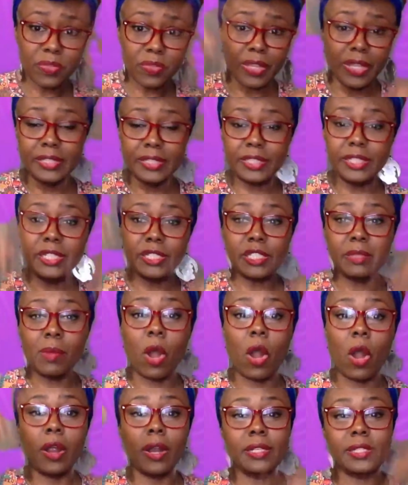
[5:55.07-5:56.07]
and send some
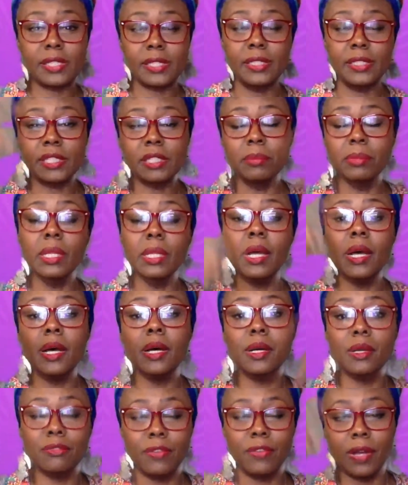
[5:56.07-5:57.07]
hearts, send some
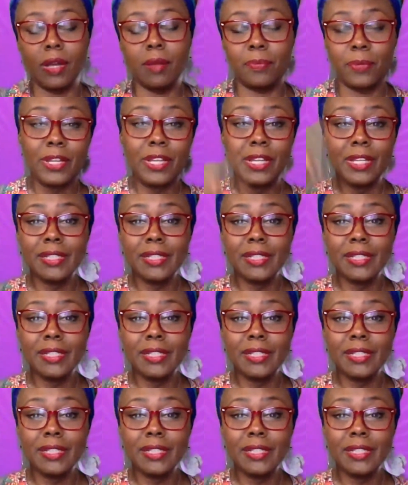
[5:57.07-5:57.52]
love up